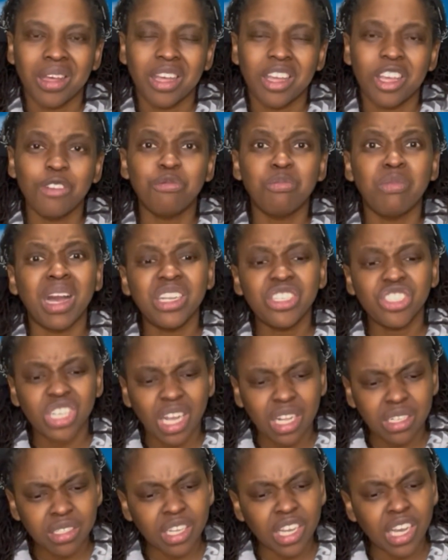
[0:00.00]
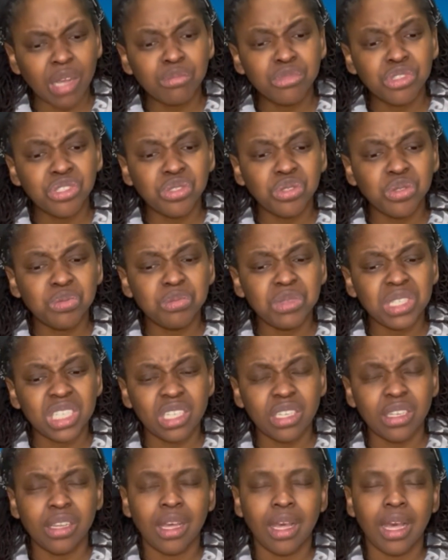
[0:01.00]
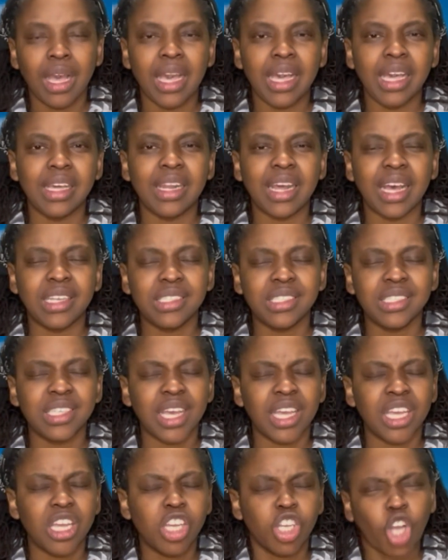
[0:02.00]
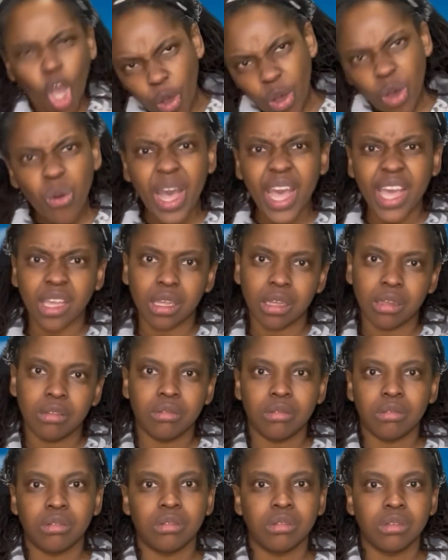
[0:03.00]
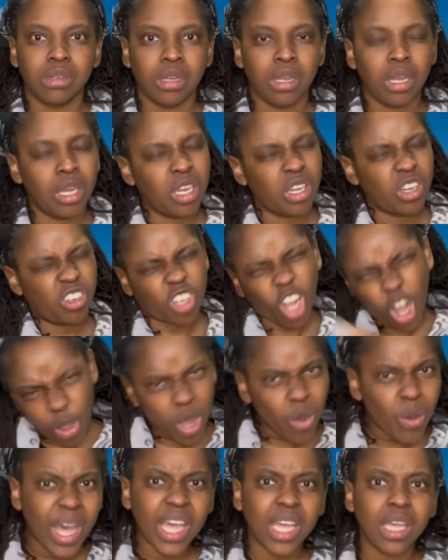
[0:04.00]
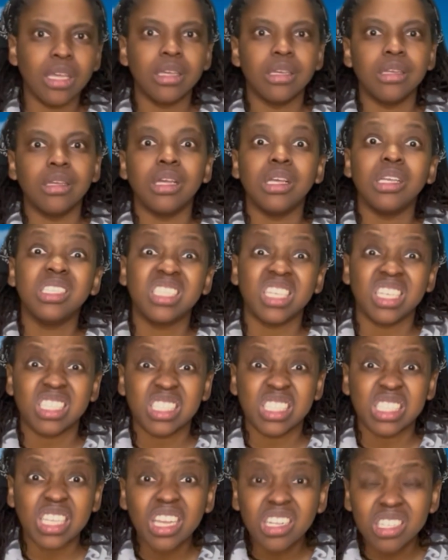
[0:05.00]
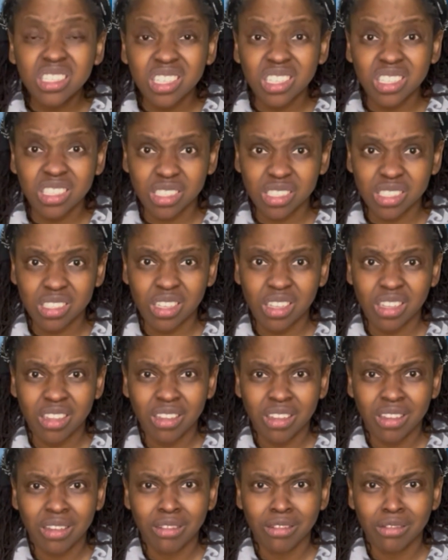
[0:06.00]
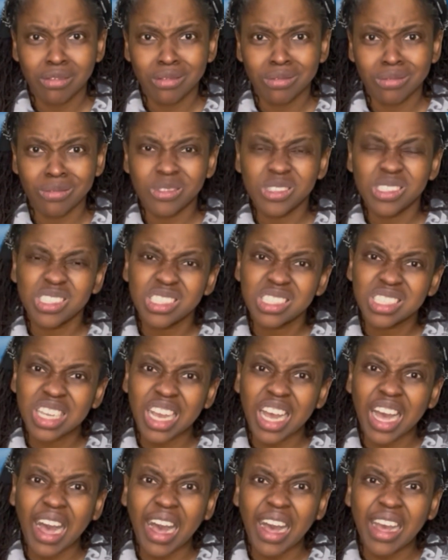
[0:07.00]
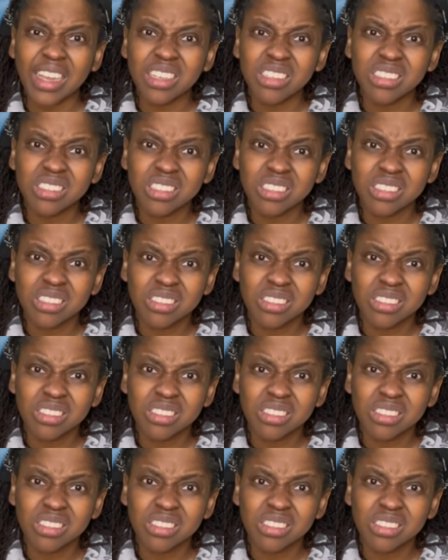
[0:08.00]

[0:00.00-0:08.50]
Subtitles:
If my child comes to me and I say, go away! Go away! Is a sentence. Was it kind?